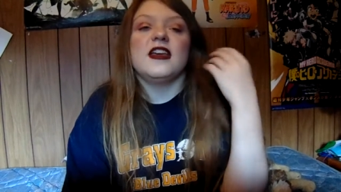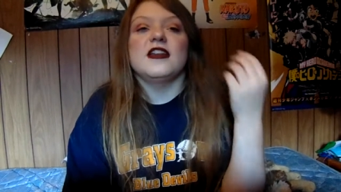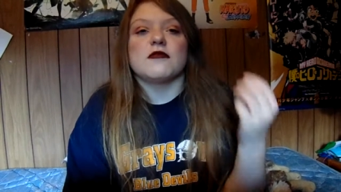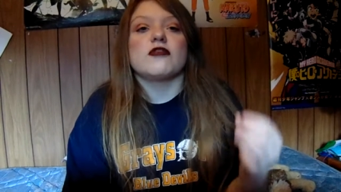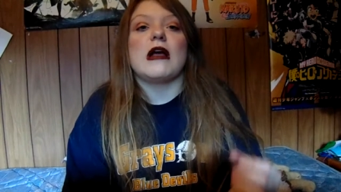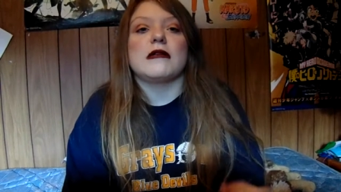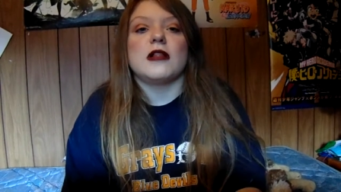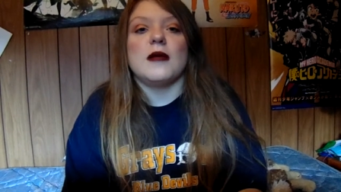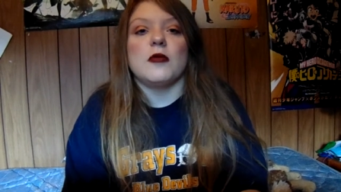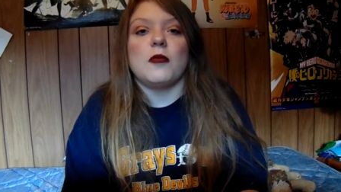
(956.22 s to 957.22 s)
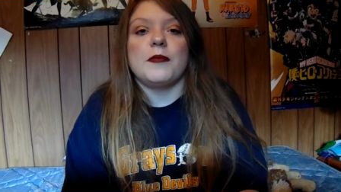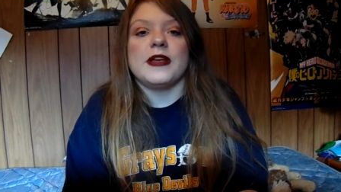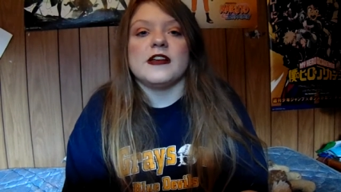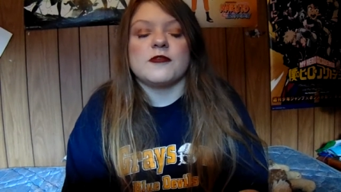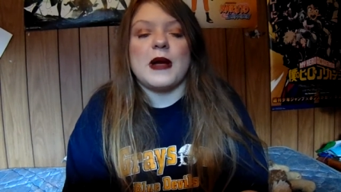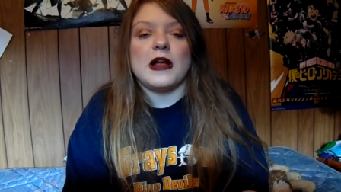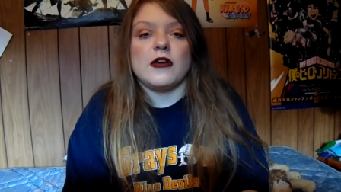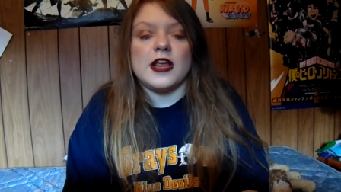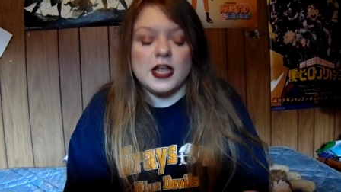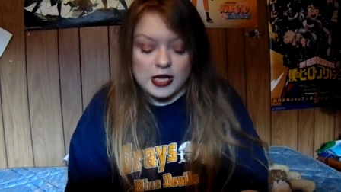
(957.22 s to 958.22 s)
Kitten was trying to be a
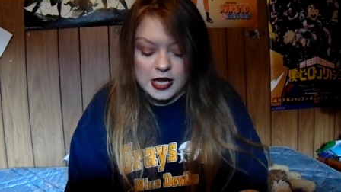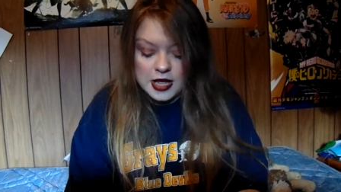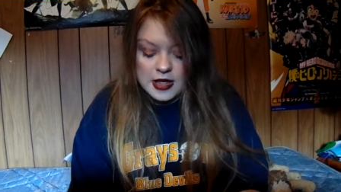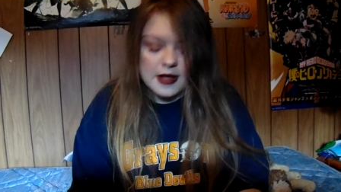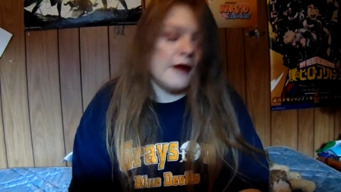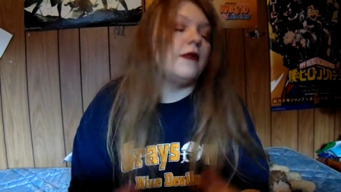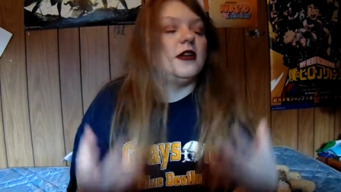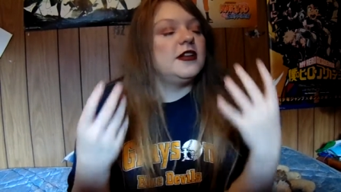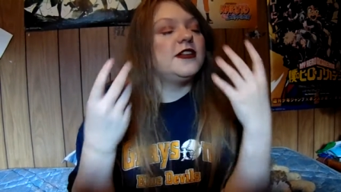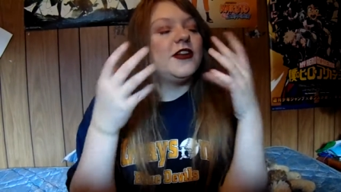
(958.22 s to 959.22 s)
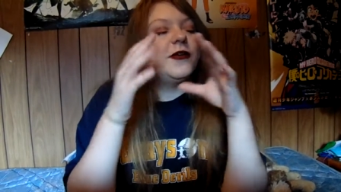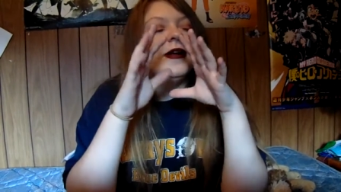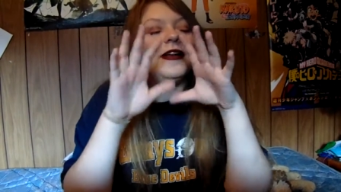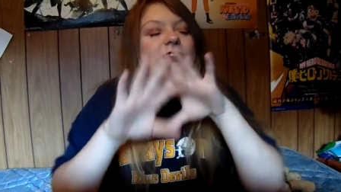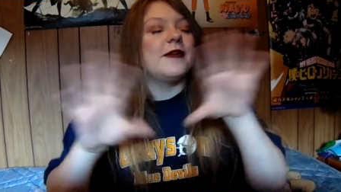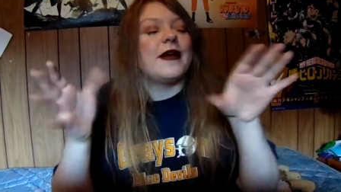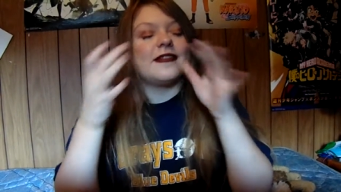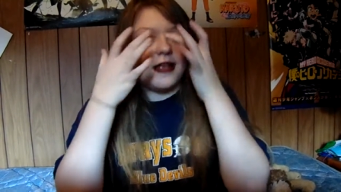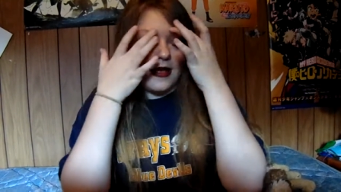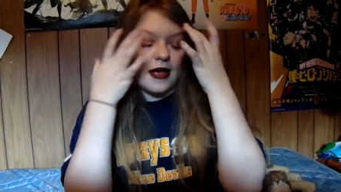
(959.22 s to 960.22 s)
spider kitty. I wanted to do,
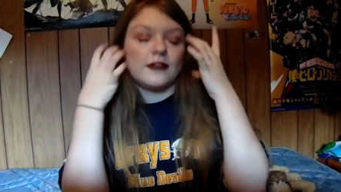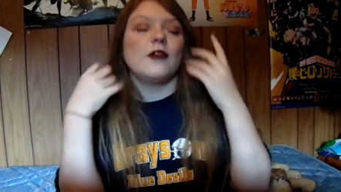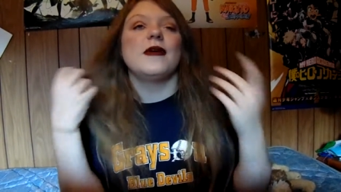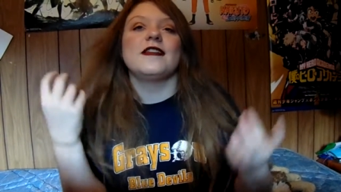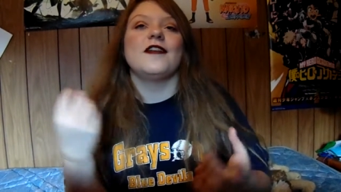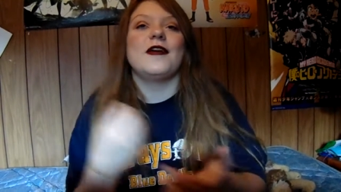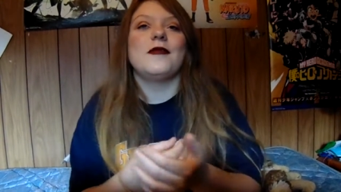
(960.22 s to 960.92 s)
anyways, I told myself